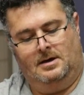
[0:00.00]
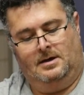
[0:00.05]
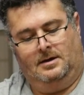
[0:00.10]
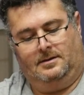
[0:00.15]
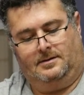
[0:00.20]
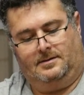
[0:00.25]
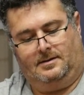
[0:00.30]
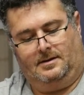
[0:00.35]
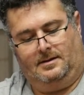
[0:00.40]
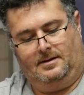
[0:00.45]

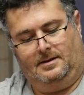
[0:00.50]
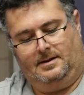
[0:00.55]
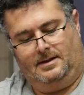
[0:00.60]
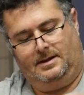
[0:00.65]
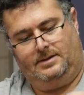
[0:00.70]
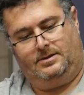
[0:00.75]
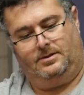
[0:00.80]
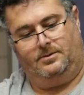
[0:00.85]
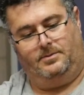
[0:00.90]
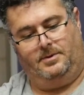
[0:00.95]
it's a
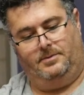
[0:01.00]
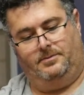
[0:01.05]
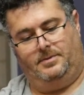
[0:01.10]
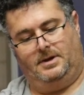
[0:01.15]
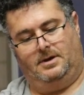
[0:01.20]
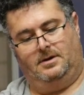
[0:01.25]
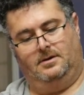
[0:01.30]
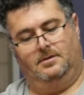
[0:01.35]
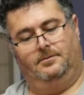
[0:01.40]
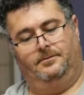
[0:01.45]
little bit
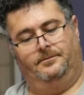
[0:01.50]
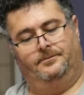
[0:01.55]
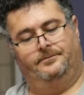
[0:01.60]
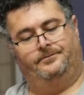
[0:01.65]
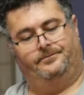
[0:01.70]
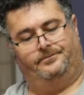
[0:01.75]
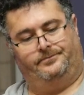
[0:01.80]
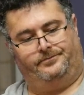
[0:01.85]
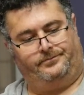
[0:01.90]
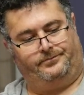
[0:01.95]
bigger.
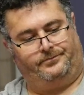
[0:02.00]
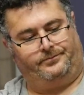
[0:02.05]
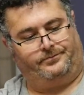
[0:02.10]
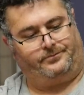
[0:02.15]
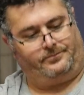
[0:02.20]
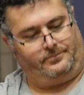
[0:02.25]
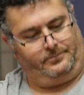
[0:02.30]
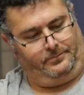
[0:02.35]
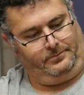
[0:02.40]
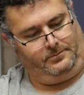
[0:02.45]

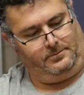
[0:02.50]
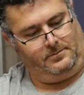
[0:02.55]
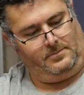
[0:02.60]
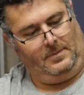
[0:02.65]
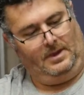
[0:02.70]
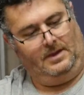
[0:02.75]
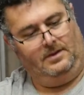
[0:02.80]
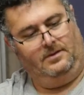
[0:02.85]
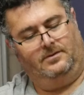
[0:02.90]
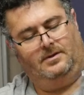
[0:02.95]

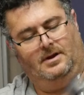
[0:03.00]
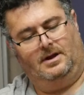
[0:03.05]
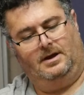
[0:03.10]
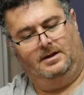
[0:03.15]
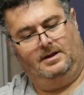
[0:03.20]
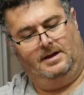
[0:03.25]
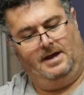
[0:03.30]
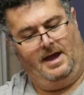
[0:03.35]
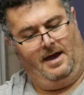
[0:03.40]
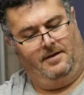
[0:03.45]
It's
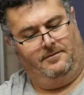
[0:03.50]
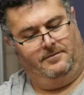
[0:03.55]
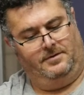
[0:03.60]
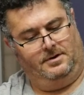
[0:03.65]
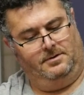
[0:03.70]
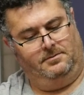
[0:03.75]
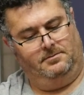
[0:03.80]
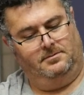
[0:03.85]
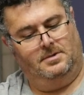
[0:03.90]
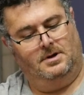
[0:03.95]
slightly
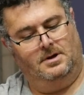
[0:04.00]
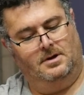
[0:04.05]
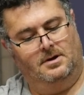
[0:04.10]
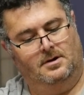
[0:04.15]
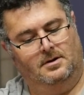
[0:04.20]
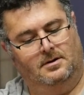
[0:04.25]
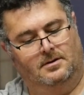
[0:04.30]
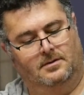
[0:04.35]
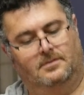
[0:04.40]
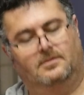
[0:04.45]
heavier.
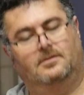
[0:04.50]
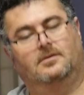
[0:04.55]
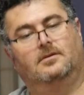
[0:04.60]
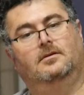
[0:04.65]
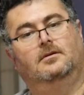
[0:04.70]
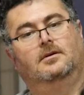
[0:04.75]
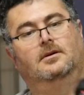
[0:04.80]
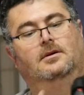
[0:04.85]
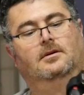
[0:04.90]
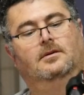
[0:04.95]

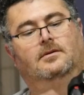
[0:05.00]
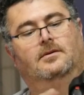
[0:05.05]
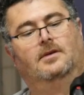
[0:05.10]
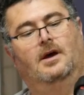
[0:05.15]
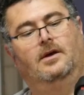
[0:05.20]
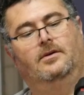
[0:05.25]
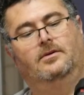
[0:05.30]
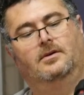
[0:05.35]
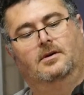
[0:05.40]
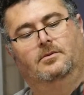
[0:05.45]
It's
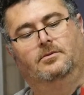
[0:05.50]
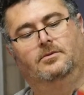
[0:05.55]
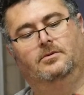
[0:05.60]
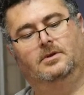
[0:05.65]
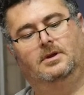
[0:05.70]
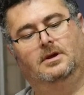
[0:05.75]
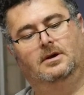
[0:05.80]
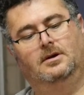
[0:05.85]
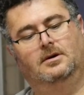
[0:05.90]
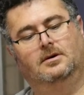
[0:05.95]
nice. It comes
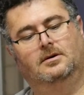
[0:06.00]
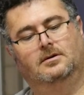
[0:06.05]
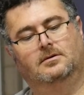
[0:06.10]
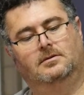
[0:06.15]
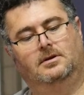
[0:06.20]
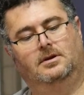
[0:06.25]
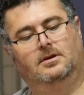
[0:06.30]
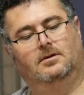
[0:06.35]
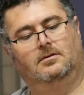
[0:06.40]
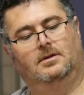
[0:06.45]
with the
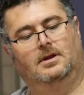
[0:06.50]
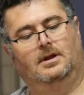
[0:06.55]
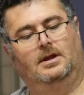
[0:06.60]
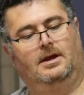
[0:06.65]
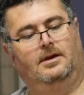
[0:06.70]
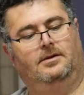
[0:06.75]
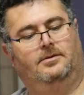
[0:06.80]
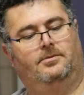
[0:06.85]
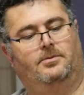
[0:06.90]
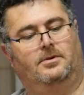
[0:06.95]
the
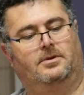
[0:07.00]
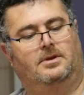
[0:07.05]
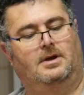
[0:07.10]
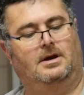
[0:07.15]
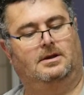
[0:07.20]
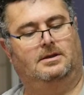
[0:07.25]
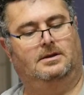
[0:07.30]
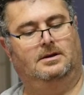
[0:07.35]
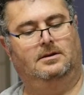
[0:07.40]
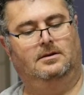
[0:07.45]
lens
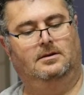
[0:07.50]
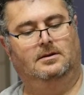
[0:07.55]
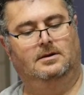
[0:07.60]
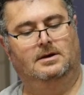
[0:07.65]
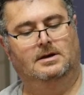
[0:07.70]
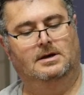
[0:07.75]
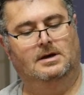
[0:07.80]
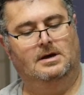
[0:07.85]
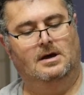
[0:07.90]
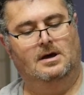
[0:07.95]
protected,
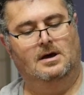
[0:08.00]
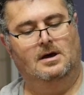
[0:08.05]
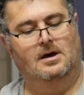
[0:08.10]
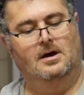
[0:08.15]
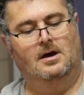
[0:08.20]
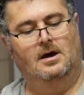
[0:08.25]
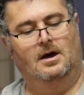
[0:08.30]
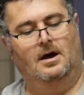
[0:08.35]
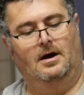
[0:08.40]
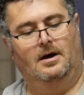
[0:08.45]

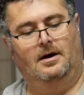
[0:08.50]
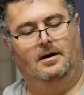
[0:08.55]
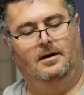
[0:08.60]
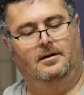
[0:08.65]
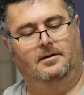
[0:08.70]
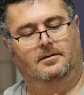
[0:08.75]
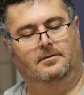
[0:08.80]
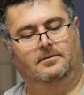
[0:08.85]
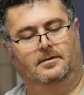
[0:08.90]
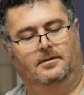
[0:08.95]

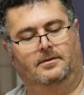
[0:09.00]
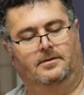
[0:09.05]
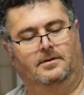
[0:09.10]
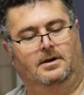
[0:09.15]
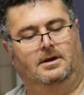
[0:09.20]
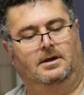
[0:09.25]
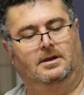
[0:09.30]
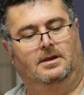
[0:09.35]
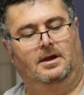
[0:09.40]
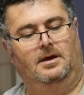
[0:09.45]
the
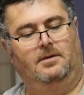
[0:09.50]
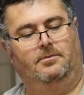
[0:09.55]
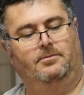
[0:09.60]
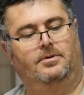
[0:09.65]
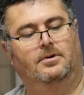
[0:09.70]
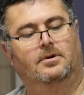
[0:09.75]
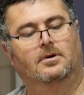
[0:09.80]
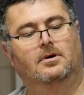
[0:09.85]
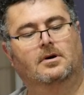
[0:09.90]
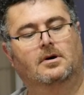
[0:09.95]
sticky tape.
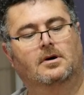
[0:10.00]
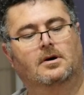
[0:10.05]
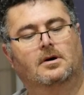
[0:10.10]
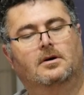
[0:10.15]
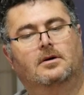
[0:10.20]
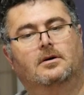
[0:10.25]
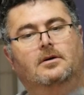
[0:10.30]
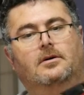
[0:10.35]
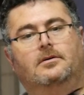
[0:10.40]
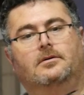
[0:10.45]

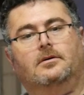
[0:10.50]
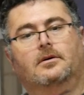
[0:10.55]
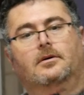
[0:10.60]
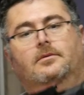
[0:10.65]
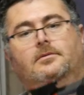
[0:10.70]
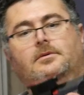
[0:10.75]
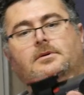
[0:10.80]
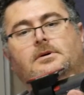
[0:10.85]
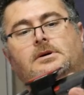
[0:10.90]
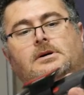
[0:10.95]
So